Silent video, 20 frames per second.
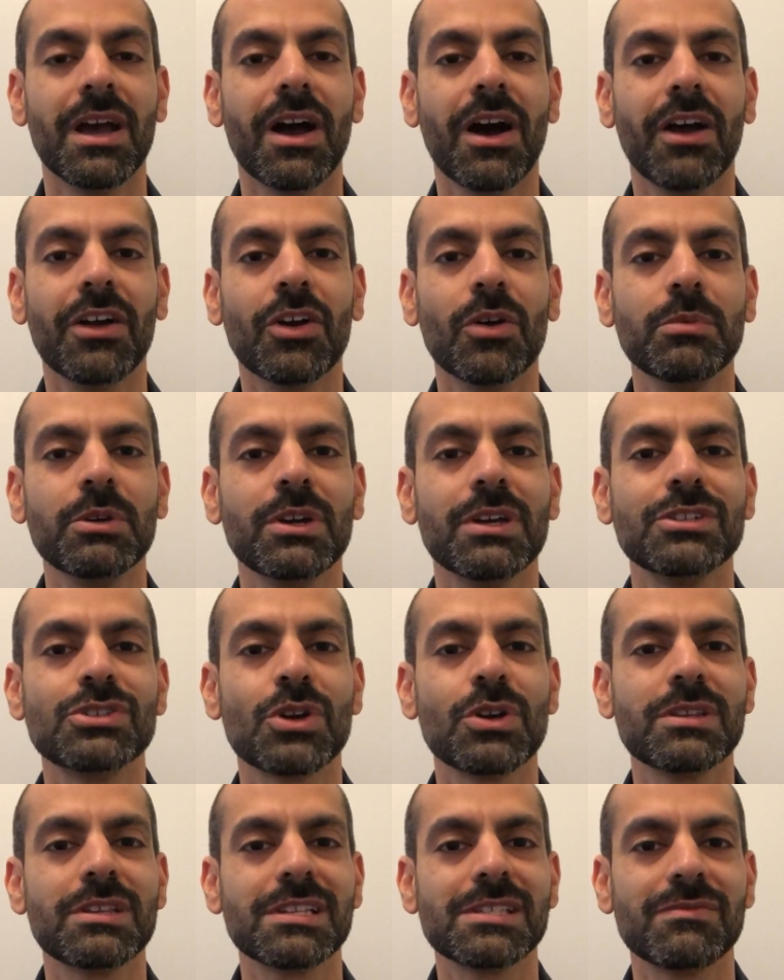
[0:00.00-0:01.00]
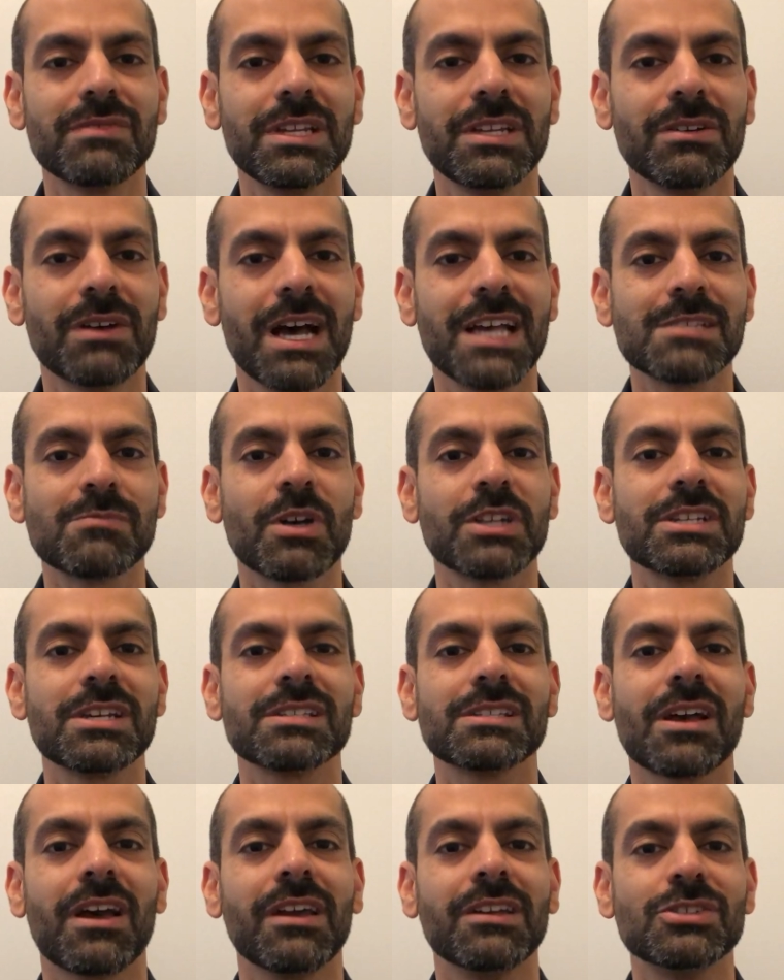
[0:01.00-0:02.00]
I hope you enjoyed this video as much
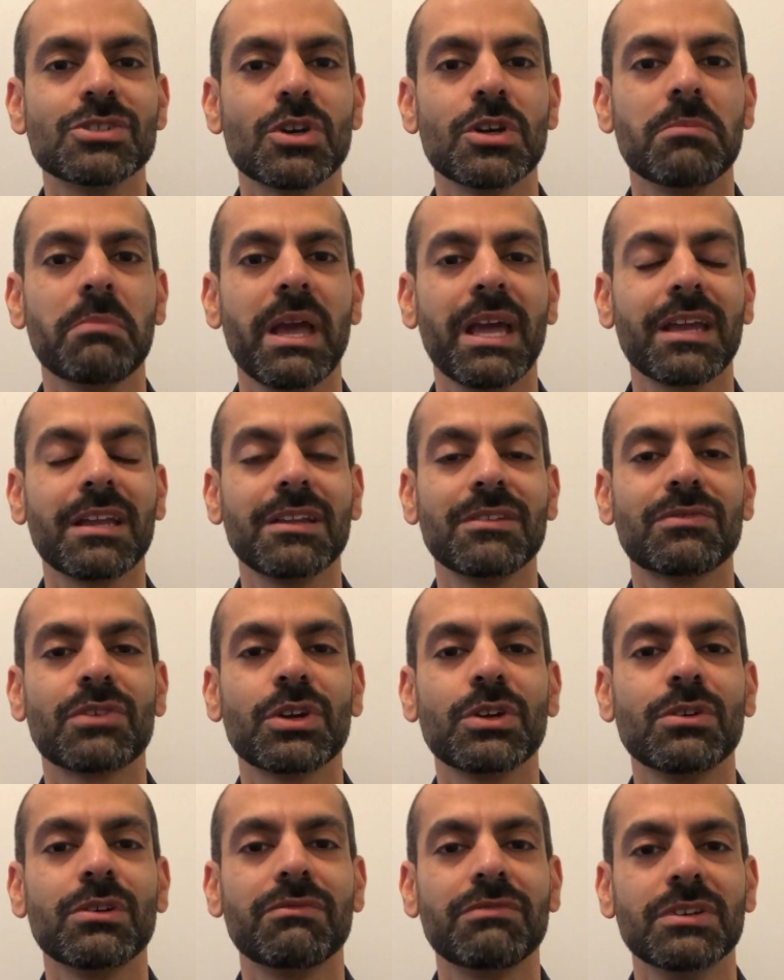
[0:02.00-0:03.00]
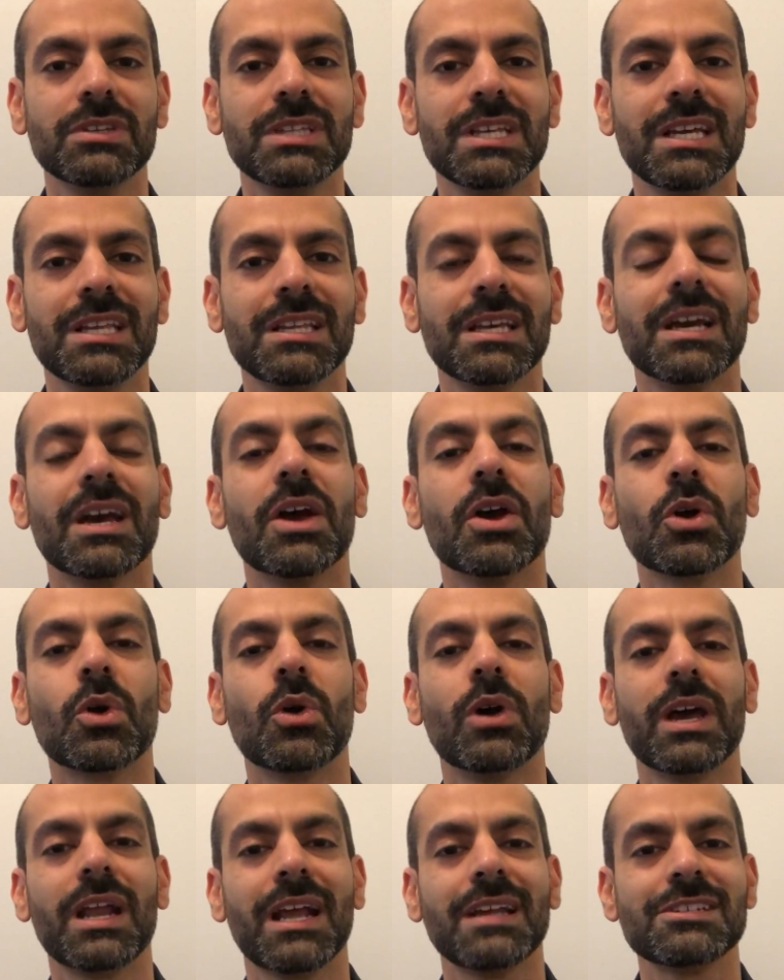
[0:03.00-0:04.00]
as I enjoyed making it for you. If you did,
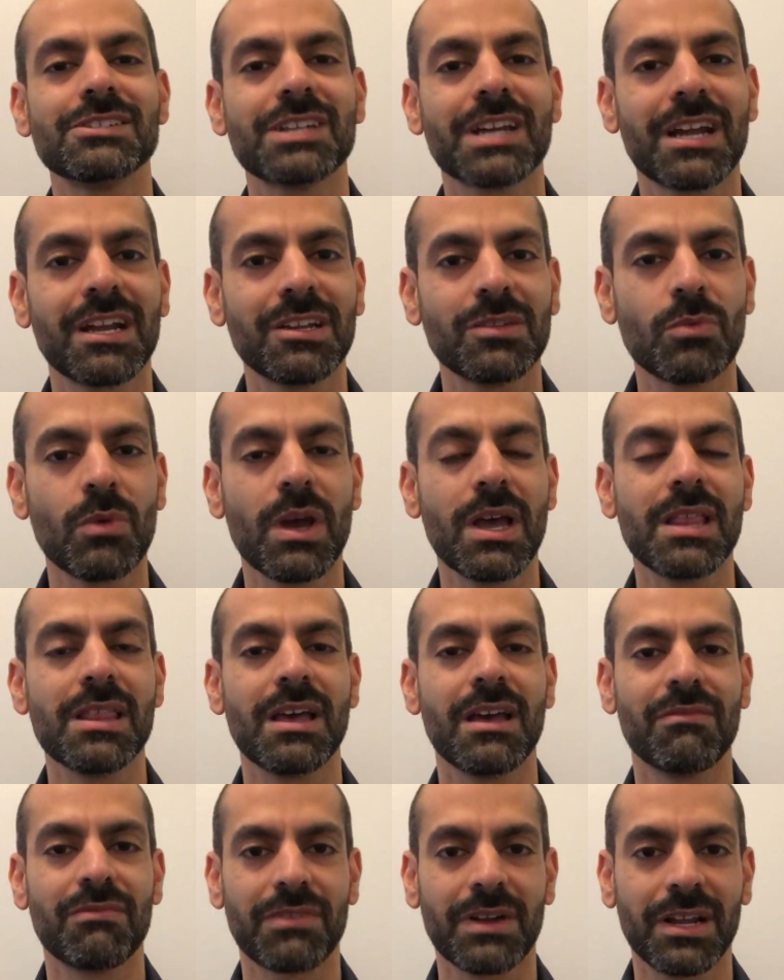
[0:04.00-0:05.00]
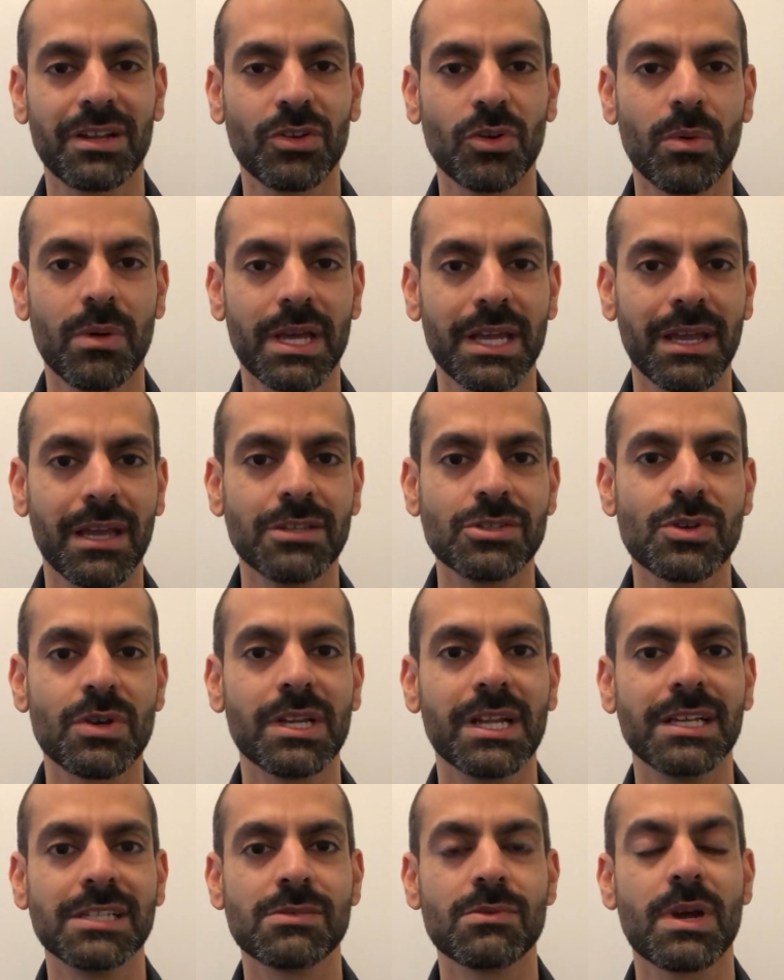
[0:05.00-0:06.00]
go ahead and share it with a friend who
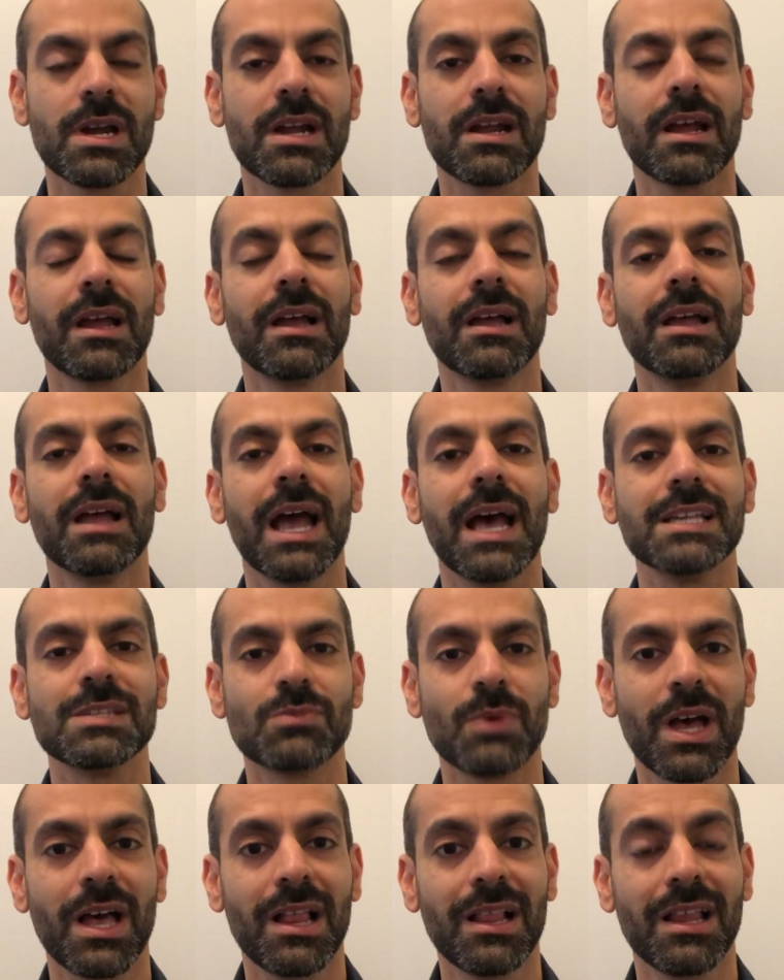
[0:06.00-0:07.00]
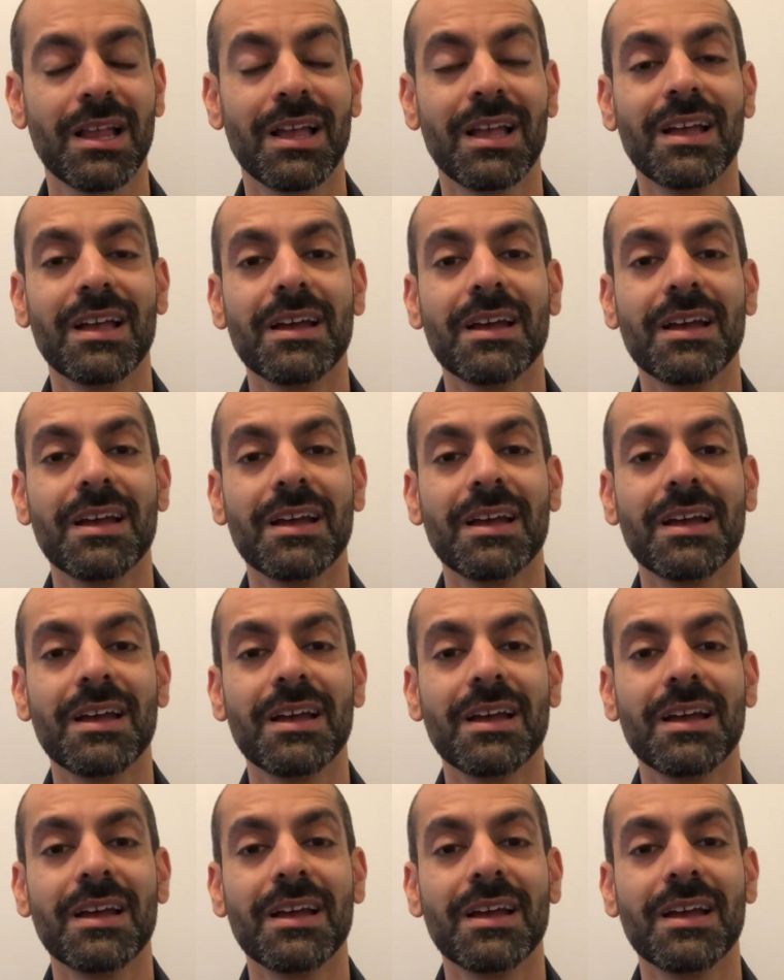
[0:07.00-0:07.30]
enjoyed it as well.